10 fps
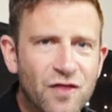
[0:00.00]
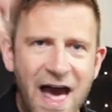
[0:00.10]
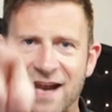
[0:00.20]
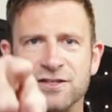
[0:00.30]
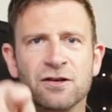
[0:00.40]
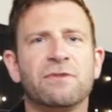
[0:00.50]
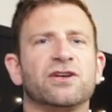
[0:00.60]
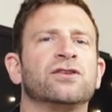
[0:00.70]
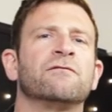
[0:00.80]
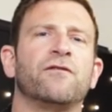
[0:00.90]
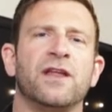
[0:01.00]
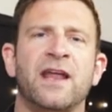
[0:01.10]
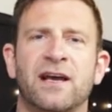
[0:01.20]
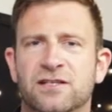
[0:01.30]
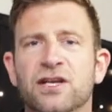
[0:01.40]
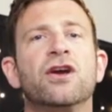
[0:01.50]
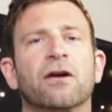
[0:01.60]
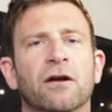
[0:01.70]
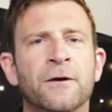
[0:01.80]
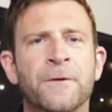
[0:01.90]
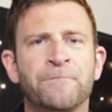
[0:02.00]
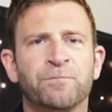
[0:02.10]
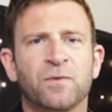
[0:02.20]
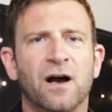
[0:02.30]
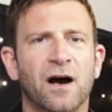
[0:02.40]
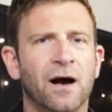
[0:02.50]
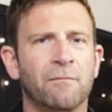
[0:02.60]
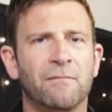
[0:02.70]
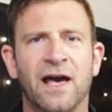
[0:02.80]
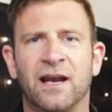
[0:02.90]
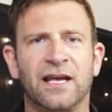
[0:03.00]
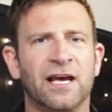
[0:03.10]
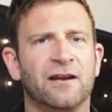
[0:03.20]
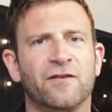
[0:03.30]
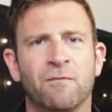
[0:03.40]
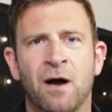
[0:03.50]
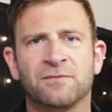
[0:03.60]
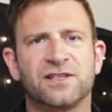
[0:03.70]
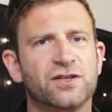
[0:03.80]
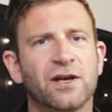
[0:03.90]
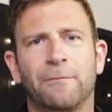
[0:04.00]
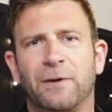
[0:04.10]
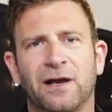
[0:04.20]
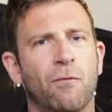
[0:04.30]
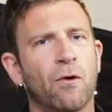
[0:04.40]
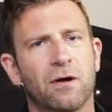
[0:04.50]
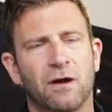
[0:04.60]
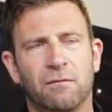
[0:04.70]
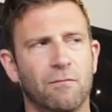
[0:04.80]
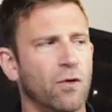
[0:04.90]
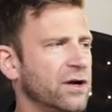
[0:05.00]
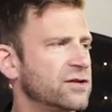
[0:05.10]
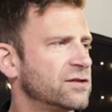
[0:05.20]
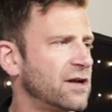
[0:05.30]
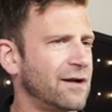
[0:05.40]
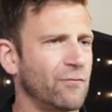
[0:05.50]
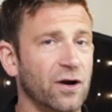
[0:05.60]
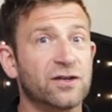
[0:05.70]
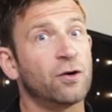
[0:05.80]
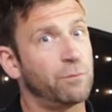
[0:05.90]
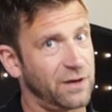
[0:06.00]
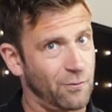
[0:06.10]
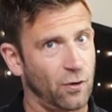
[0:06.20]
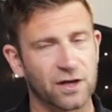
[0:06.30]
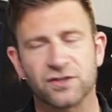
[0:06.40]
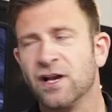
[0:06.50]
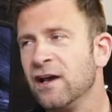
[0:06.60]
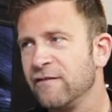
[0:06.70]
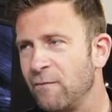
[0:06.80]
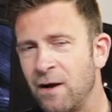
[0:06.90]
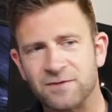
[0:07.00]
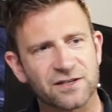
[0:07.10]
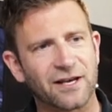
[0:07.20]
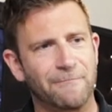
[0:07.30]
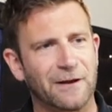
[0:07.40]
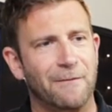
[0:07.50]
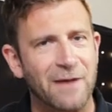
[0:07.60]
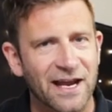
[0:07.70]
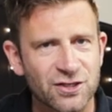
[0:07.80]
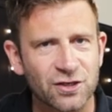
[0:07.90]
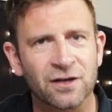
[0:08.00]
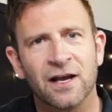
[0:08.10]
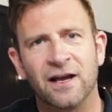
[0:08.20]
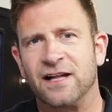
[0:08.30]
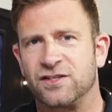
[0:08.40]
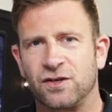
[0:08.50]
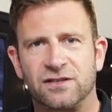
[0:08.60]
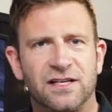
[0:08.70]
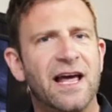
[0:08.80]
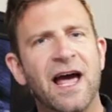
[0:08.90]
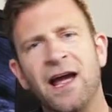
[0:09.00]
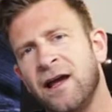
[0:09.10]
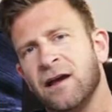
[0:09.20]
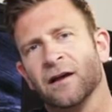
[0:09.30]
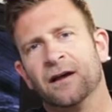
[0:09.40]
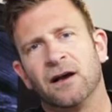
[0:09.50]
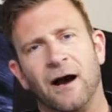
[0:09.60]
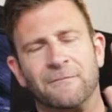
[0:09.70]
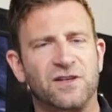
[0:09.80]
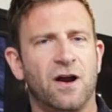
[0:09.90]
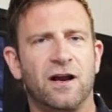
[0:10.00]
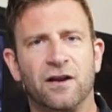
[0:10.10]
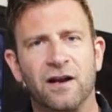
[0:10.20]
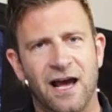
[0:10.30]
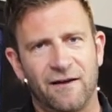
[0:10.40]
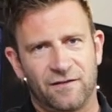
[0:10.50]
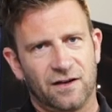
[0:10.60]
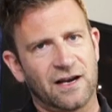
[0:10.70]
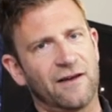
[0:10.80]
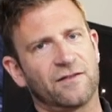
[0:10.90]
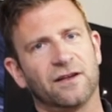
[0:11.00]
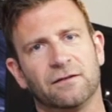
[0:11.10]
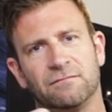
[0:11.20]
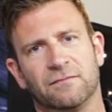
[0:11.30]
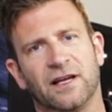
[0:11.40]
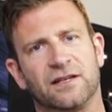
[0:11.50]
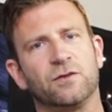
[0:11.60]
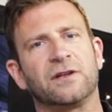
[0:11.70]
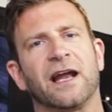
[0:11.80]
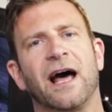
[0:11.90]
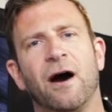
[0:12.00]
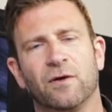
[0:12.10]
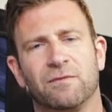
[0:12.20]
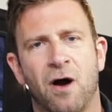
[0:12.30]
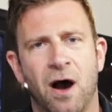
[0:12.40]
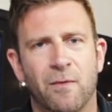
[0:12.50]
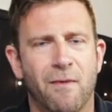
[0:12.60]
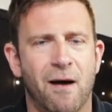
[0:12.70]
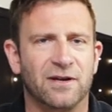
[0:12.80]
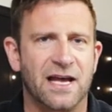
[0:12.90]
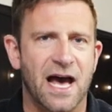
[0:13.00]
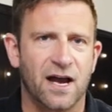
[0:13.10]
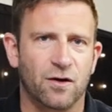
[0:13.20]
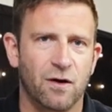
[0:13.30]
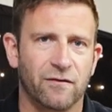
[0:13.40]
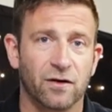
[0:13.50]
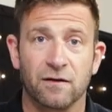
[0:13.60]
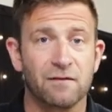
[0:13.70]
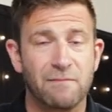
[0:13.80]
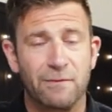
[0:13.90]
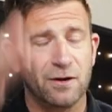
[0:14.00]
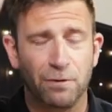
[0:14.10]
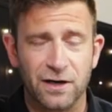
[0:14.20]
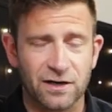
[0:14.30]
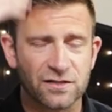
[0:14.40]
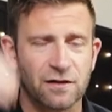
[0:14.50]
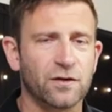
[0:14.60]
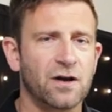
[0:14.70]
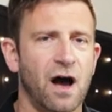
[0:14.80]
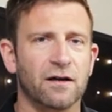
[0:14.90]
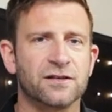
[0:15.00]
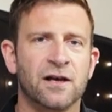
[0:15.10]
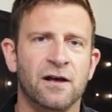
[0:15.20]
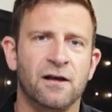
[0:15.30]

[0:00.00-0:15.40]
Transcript: that is your mission for the next year. And again, if your mom says you got to pick a mortgage, your mom says you got to pick a major and start today, I'm sorry, you're gonna have to like duke that out with mom or mom and dad or whoever, and maybe you're putting yourself through college.